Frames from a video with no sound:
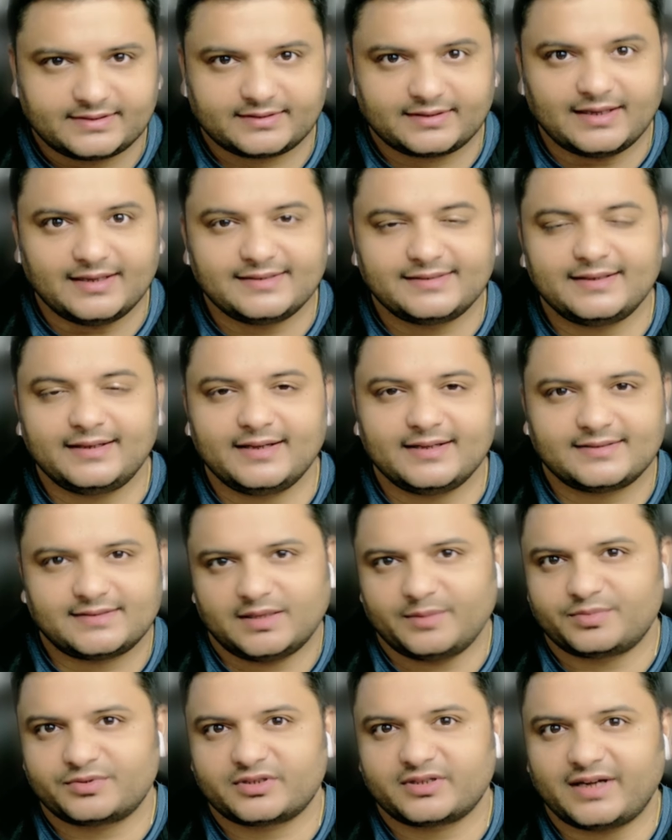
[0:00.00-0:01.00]
Consider
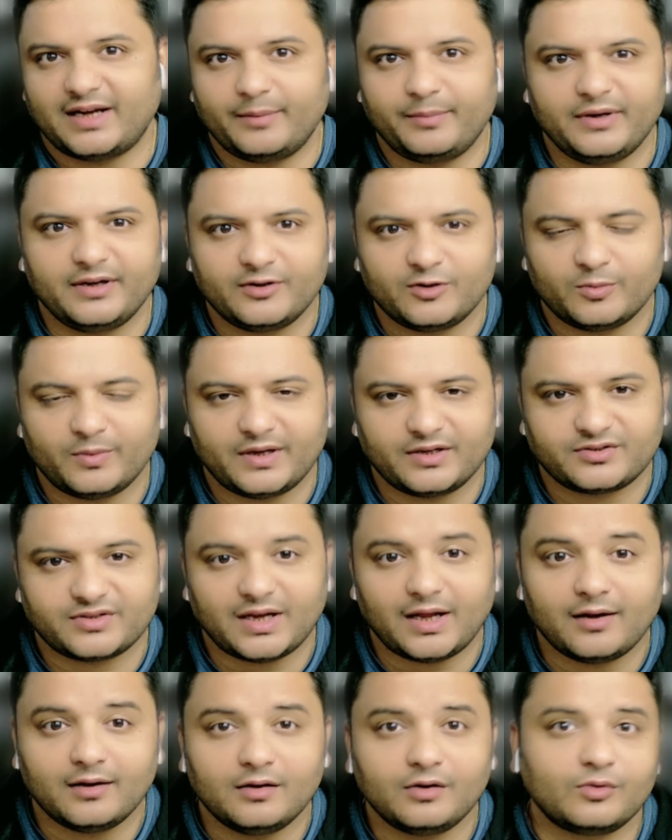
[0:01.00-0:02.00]
subscribing to my
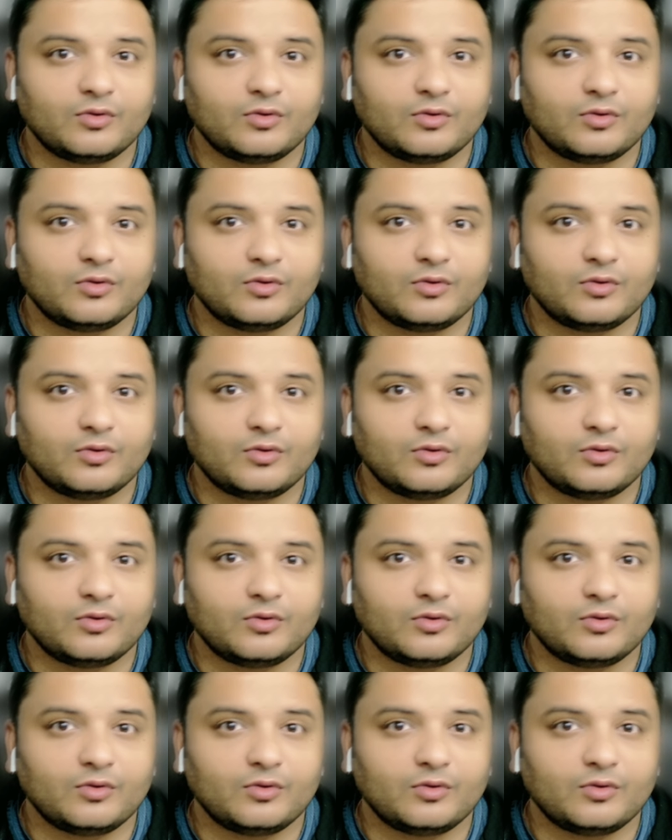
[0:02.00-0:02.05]
channel